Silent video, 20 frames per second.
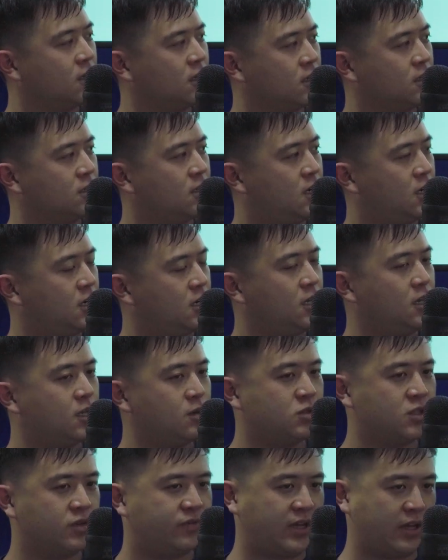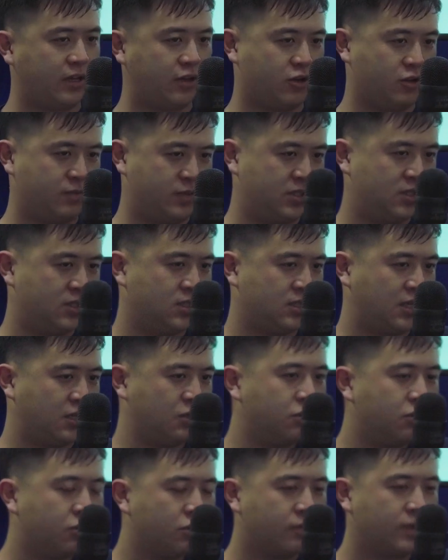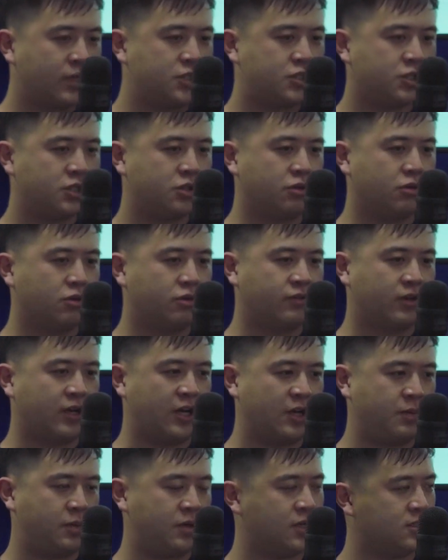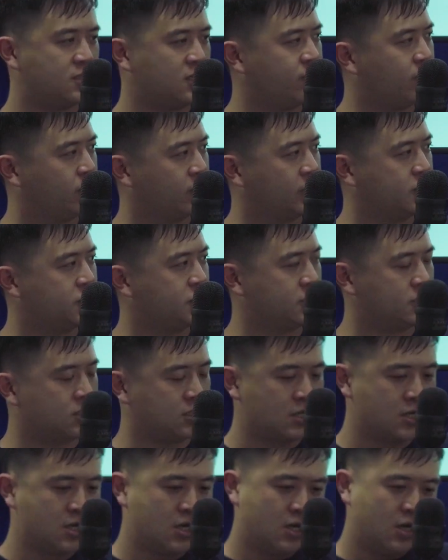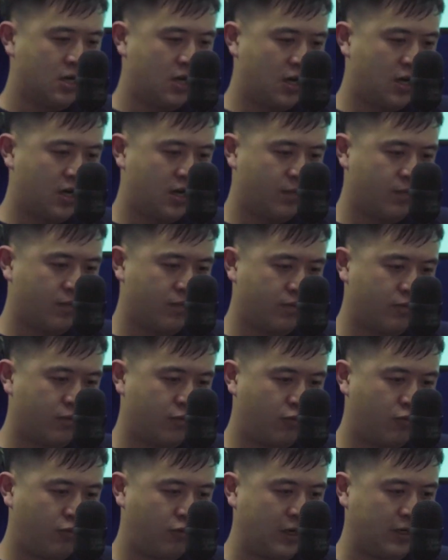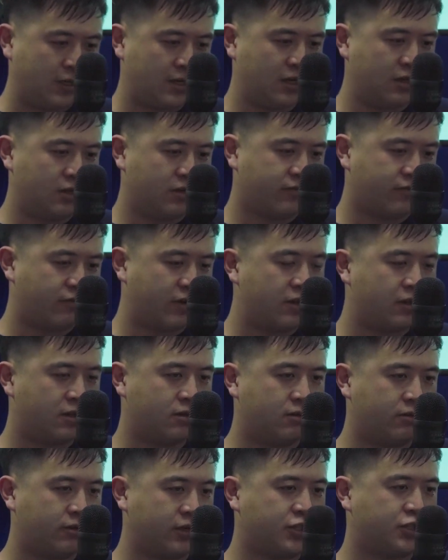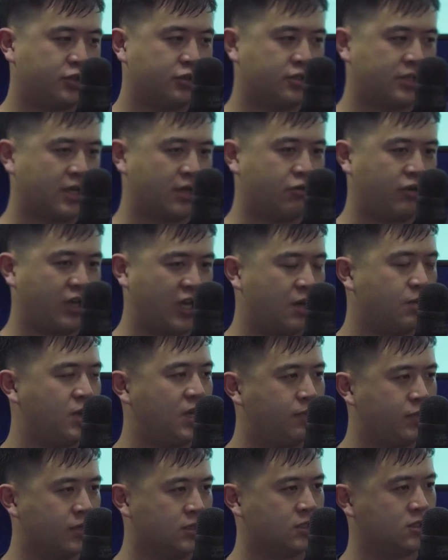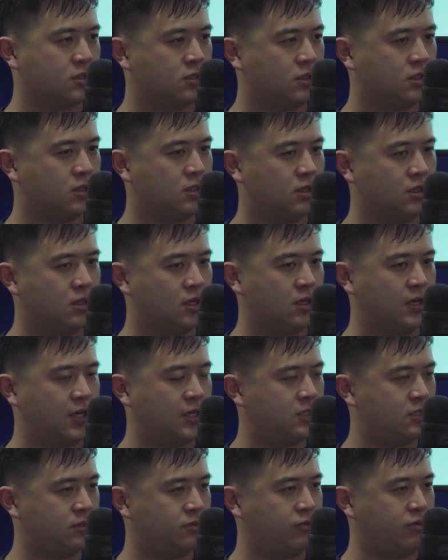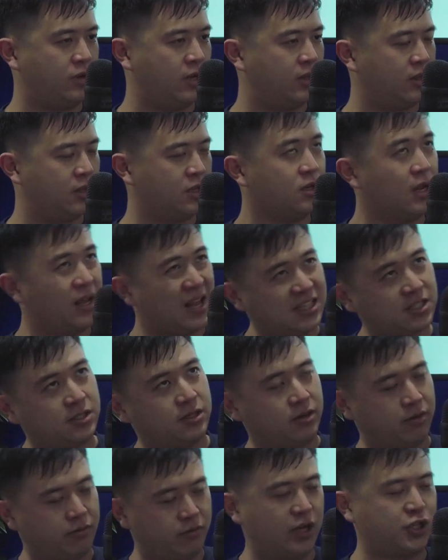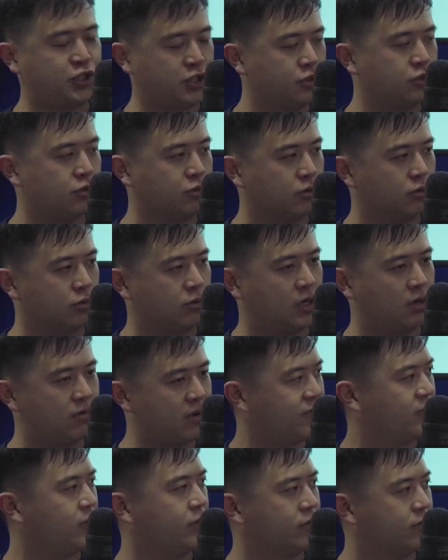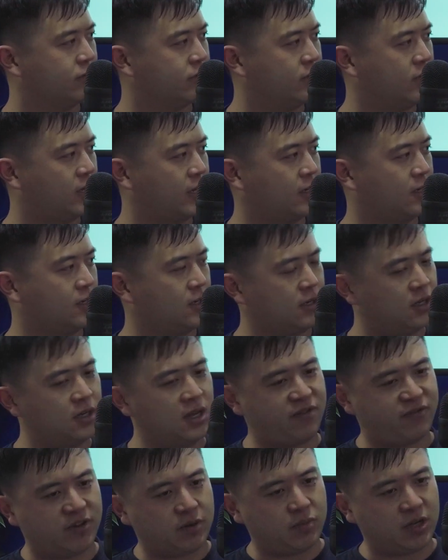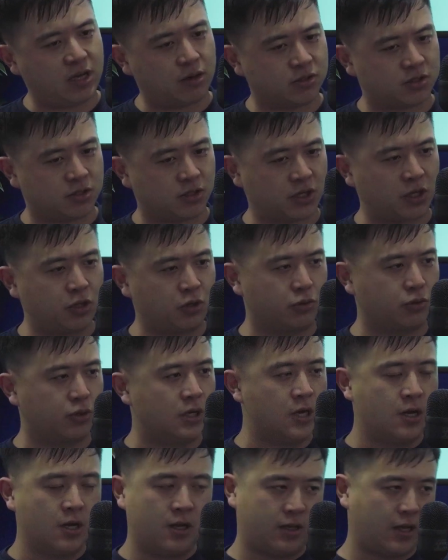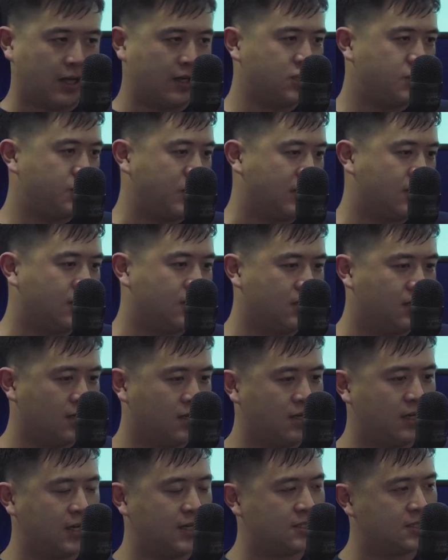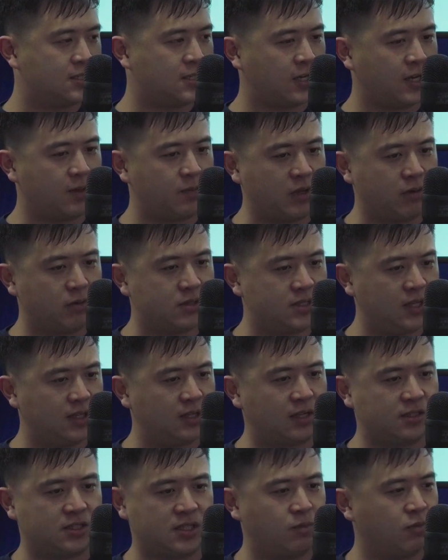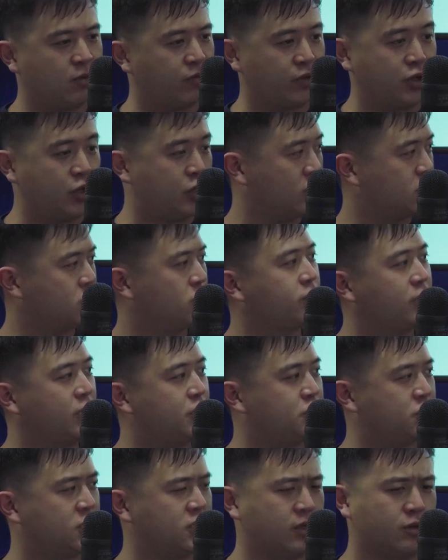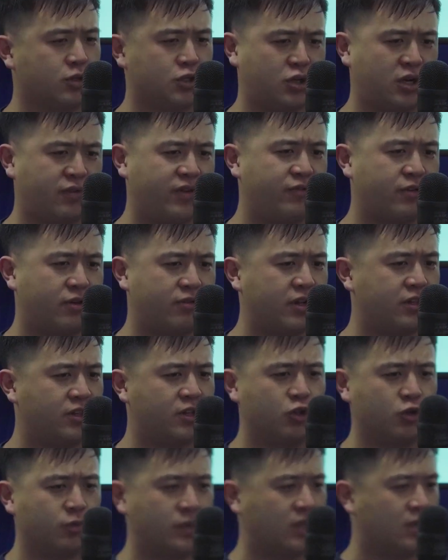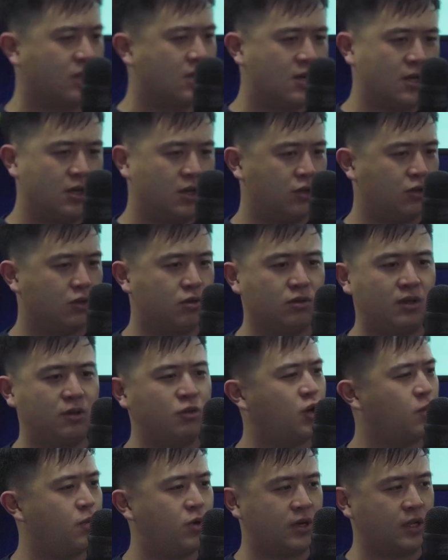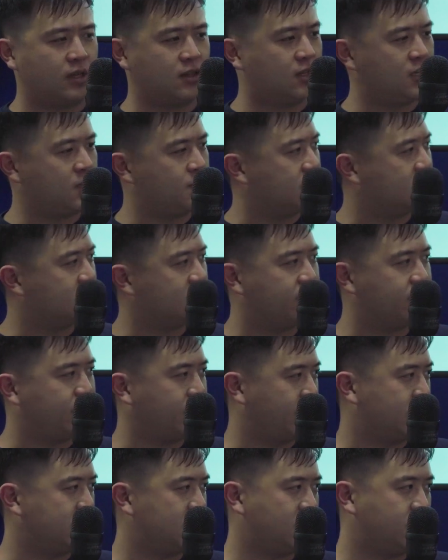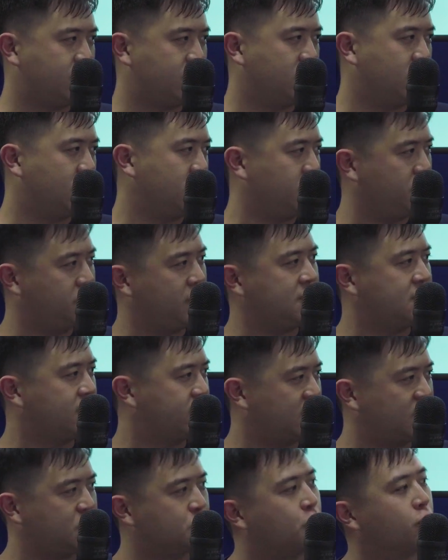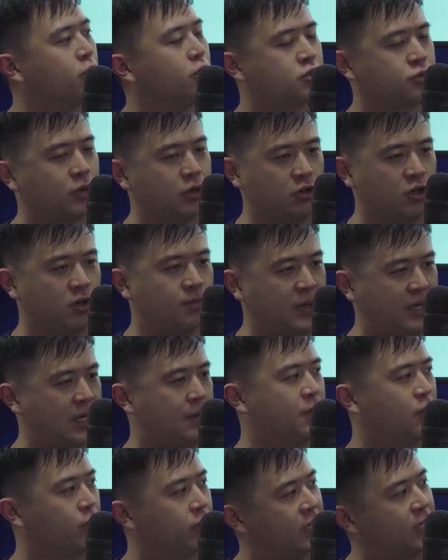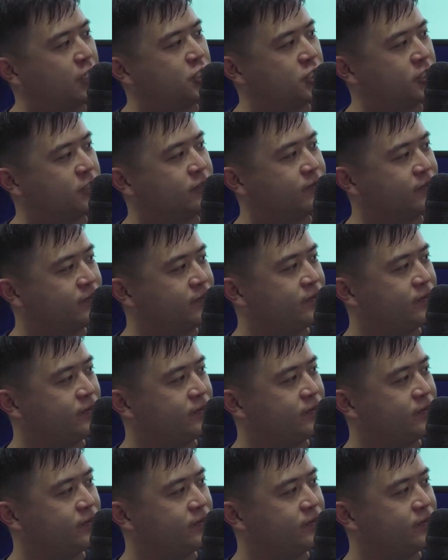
Got it. Uh, in terms of like your business, I know you mentioned you go for high PSF locations. Correct. Um, what kind of rental ratios are you aiming per store uh, as relate as in relation to uh, revenue. Like uh, in the F&B, I was talking to the other speaker uh, last time. They were saying that some of the kiosk location they were striving for rental to be, you know, not more than thirty percent, for example. Uh, do you guys have such goals when you all pick up a location?